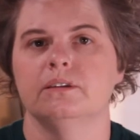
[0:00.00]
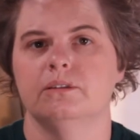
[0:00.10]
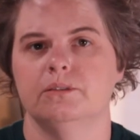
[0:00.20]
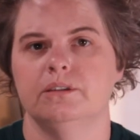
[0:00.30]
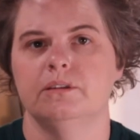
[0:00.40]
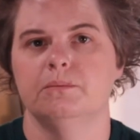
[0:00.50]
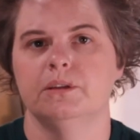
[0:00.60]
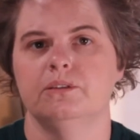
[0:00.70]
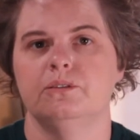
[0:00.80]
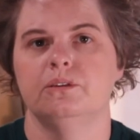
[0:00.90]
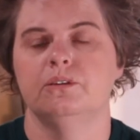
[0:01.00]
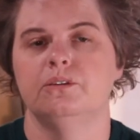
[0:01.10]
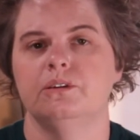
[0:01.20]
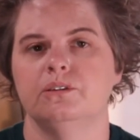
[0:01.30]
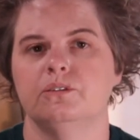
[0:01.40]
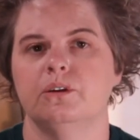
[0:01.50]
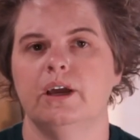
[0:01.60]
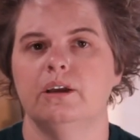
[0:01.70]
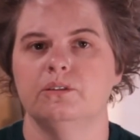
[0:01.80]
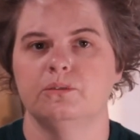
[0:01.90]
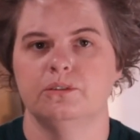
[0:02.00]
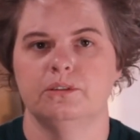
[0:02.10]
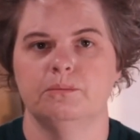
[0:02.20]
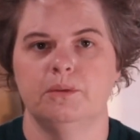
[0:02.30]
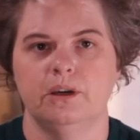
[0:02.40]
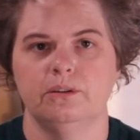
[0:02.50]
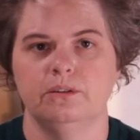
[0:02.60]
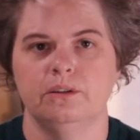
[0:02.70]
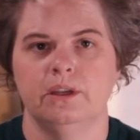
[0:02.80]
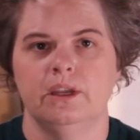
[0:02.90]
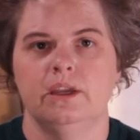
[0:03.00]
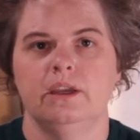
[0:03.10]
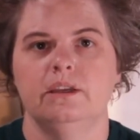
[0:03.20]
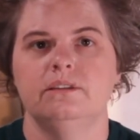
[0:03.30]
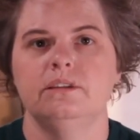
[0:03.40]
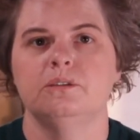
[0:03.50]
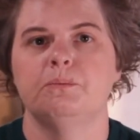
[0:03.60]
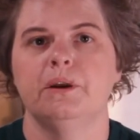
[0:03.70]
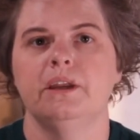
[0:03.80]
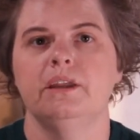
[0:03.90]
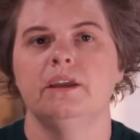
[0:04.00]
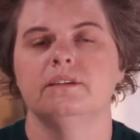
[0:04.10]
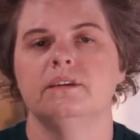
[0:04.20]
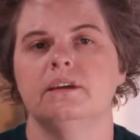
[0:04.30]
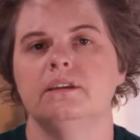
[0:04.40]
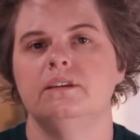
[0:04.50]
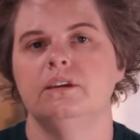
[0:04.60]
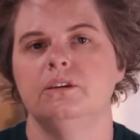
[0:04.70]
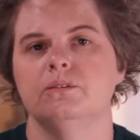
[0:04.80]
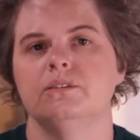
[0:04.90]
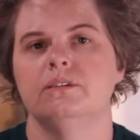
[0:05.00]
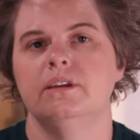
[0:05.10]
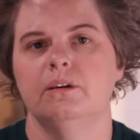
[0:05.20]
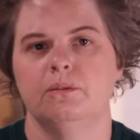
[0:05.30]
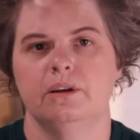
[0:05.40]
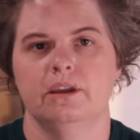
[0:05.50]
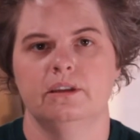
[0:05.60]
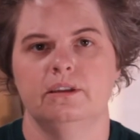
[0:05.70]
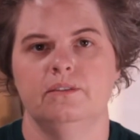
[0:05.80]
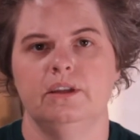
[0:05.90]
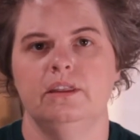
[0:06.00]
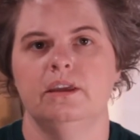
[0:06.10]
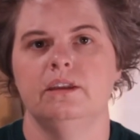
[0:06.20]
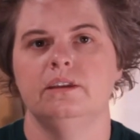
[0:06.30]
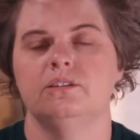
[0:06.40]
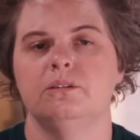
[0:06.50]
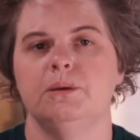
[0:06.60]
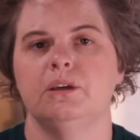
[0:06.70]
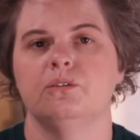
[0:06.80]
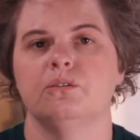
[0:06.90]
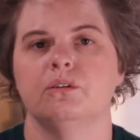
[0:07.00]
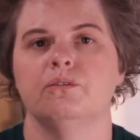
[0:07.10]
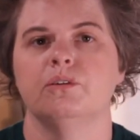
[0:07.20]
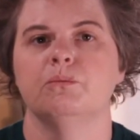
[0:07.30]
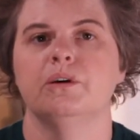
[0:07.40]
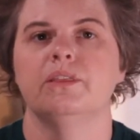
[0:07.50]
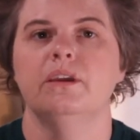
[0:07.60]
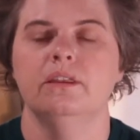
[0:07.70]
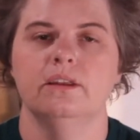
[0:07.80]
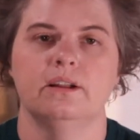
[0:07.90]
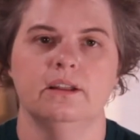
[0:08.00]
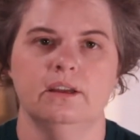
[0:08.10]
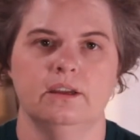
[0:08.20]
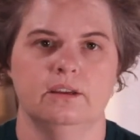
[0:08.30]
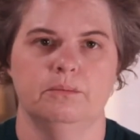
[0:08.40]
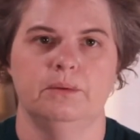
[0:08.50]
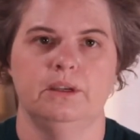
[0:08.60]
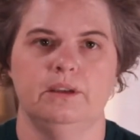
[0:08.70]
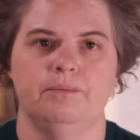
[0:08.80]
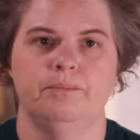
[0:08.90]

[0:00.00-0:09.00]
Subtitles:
little resemblance to the traditional outsourcing model. It sees branding as a continuous network activity that needs to be controlled from within the client company.